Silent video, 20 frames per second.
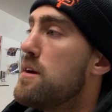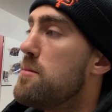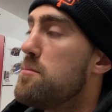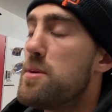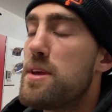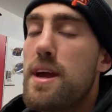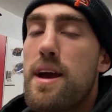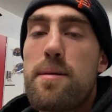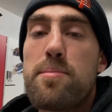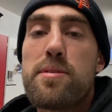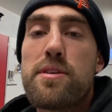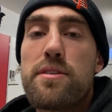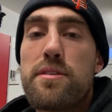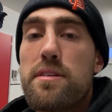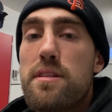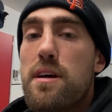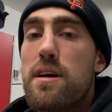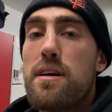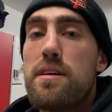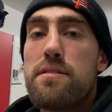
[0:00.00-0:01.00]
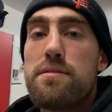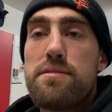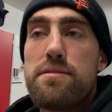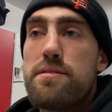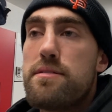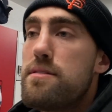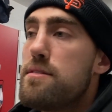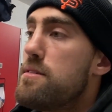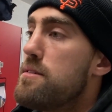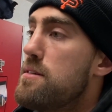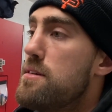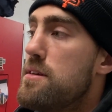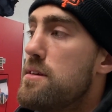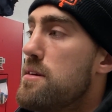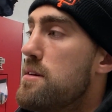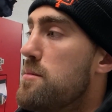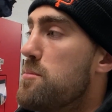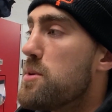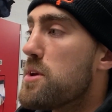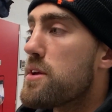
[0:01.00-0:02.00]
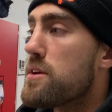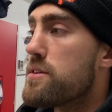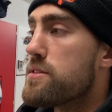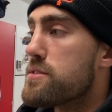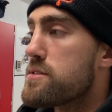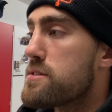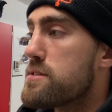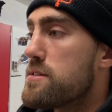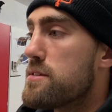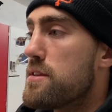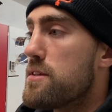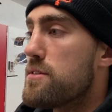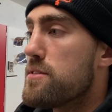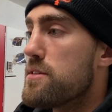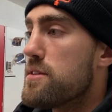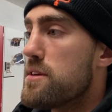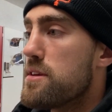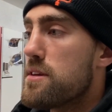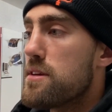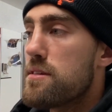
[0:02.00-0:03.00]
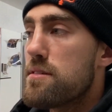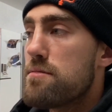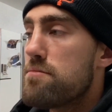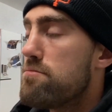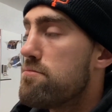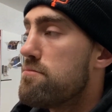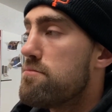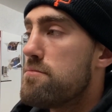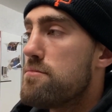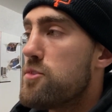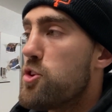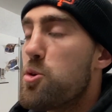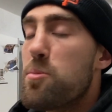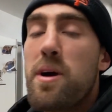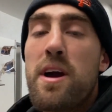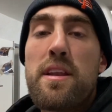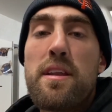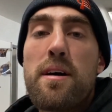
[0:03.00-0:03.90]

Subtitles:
Be happy you're alive, because literally you might